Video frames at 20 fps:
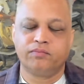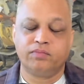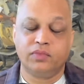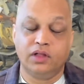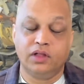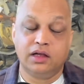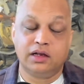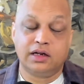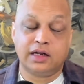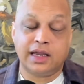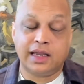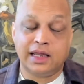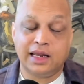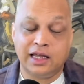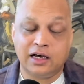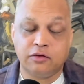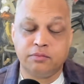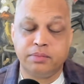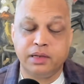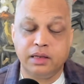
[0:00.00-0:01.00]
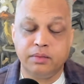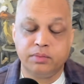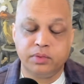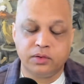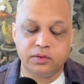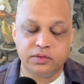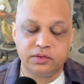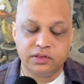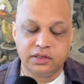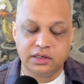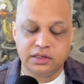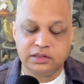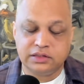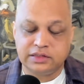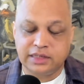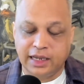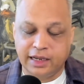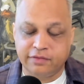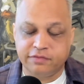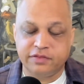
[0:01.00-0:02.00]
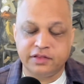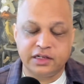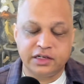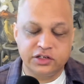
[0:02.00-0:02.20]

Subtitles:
And I allow people to have their